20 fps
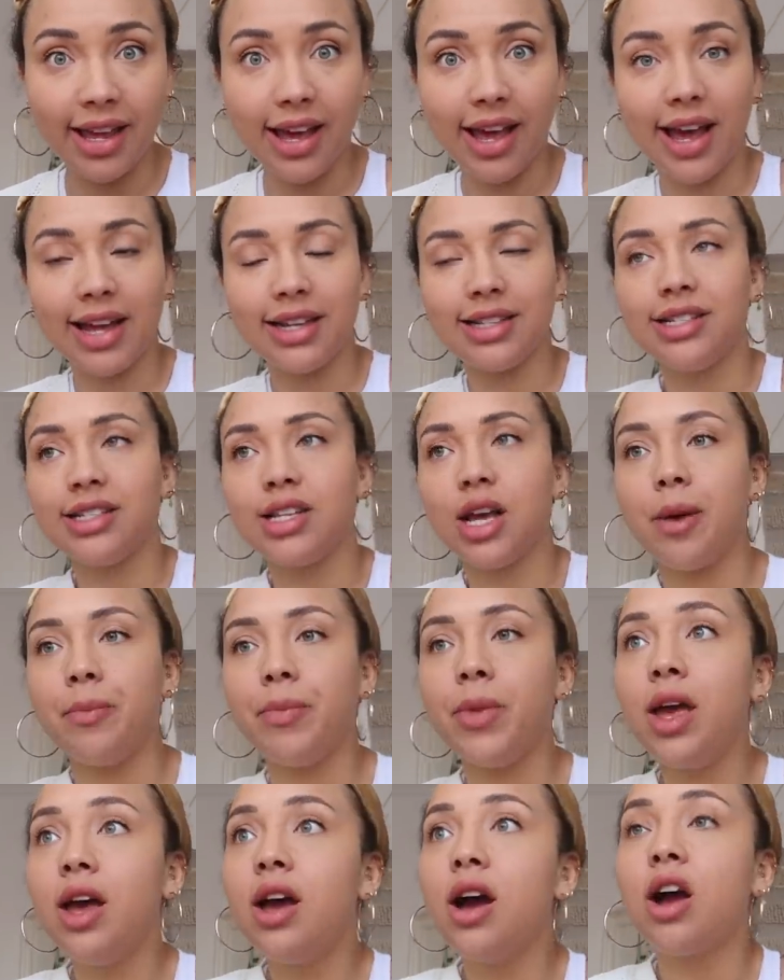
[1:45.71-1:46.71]
and
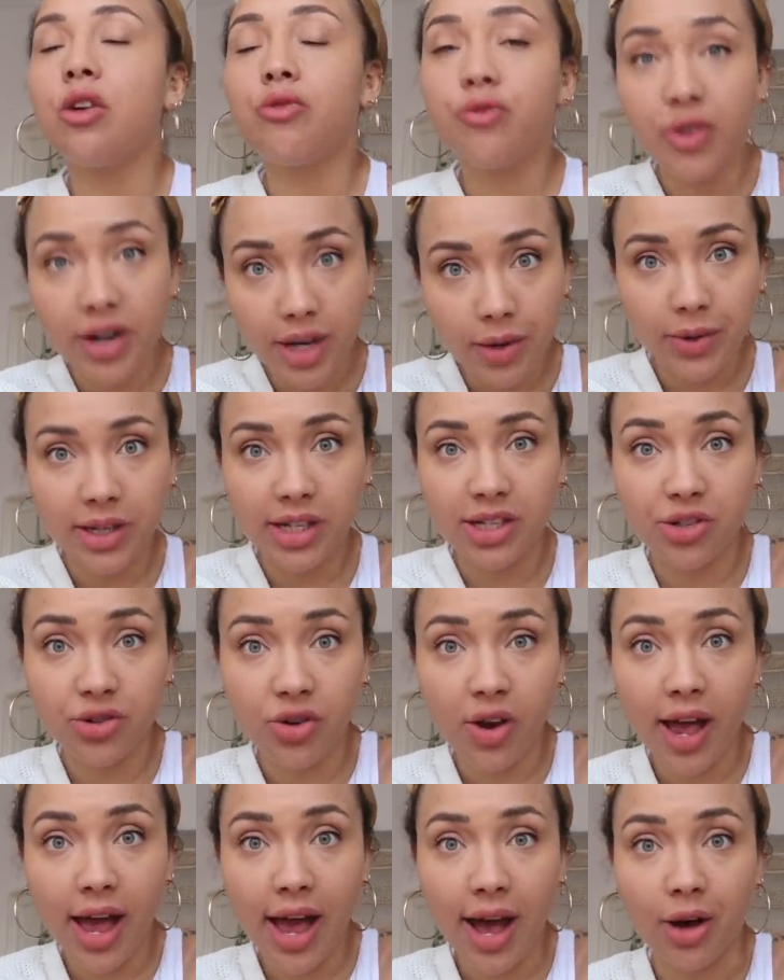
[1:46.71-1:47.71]
I really wanted to
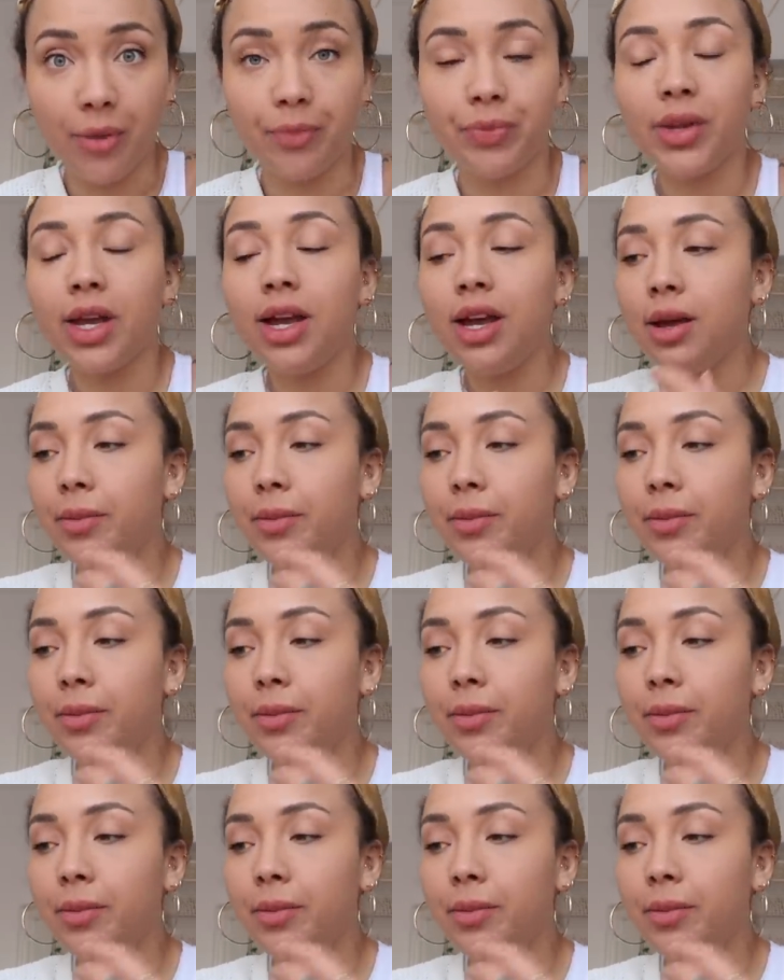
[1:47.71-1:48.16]
try it out.